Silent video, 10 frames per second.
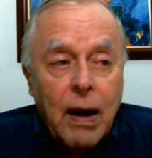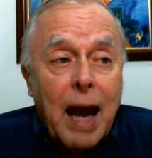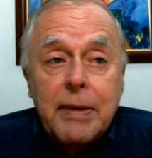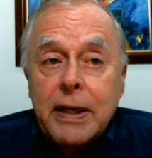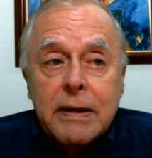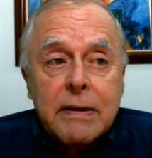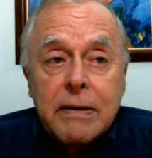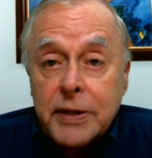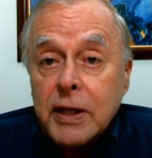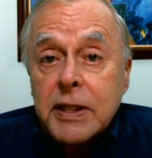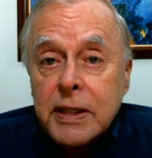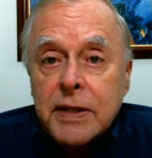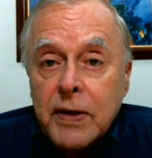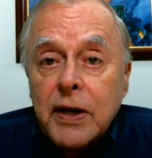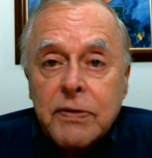I mean,
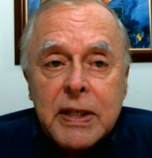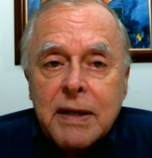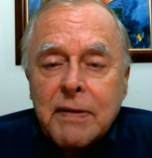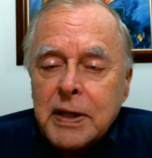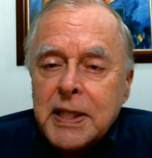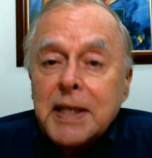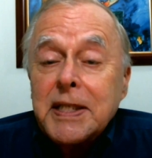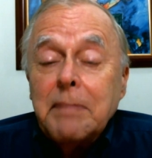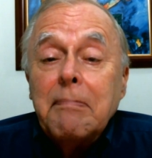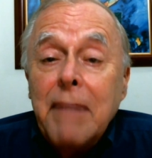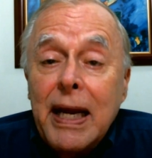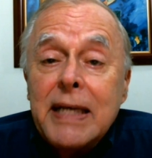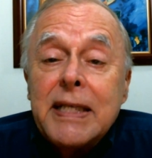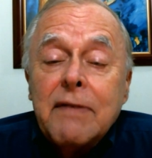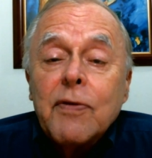dozens of countries. I mean, it's just an
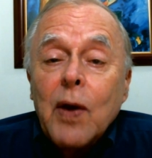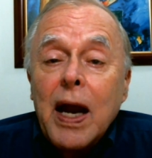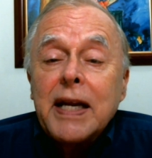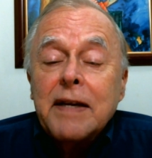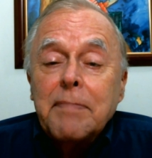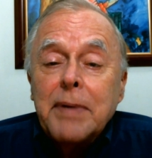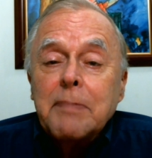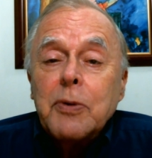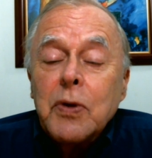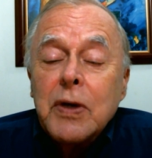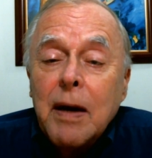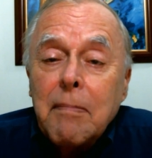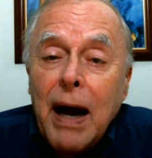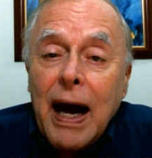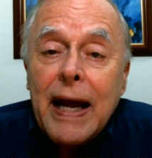amazing variety of people who
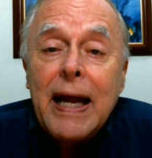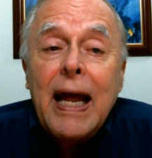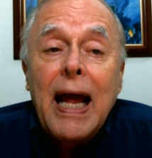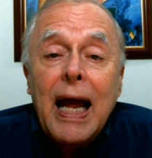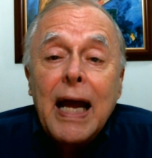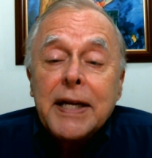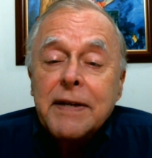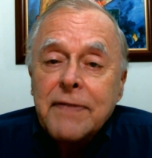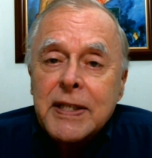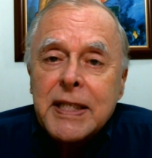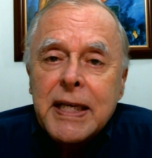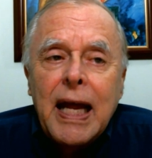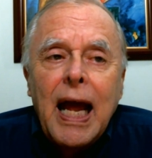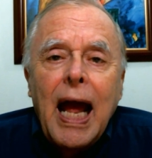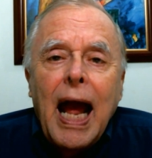come by to visit
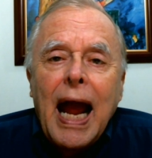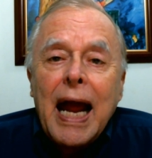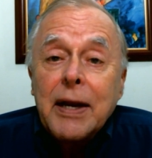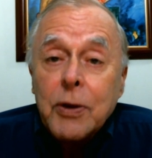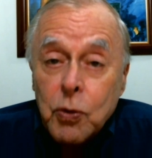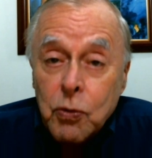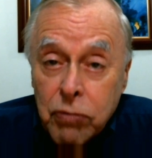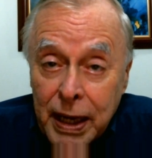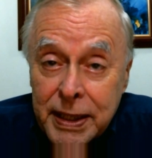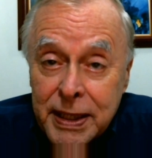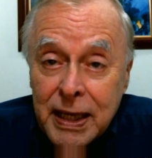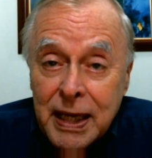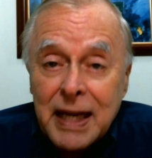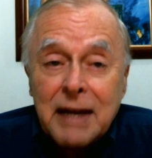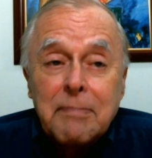and who write
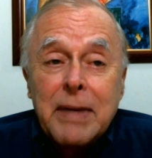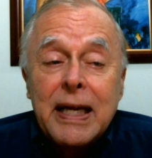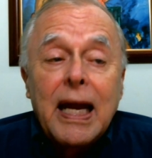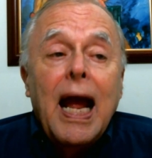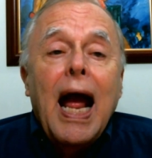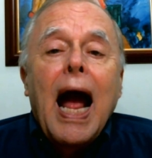at me.